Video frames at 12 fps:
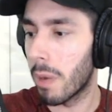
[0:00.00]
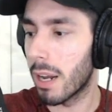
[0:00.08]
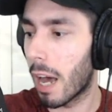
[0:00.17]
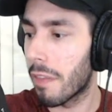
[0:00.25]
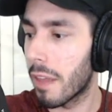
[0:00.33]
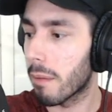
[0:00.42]

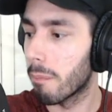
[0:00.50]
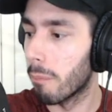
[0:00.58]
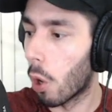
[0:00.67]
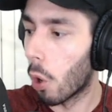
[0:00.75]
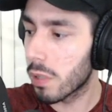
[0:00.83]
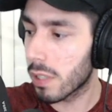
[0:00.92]
But I think
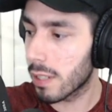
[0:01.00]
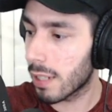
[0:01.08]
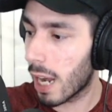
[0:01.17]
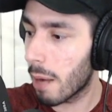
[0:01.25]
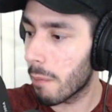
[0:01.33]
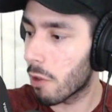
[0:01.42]
most of the
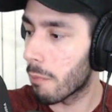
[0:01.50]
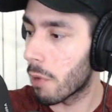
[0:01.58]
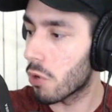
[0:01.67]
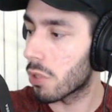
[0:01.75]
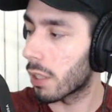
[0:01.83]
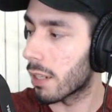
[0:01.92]
time they're
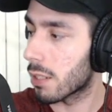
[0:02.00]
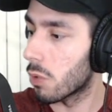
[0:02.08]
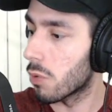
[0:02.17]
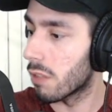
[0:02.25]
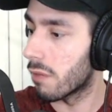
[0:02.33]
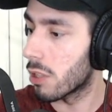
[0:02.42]
mutually
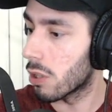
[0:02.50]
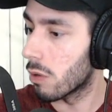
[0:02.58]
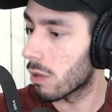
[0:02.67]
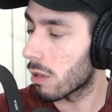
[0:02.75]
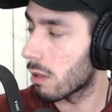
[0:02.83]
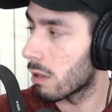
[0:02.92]
exclusive
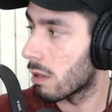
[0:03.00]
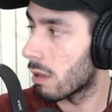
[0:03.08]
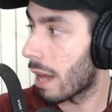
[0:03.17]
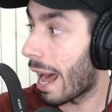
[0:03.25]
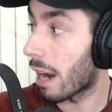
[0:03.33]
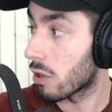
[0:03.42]
issues,
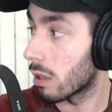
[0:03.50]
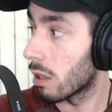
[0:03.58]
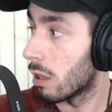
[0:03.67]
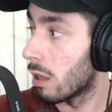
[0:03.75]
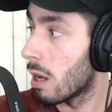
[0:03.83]
actually.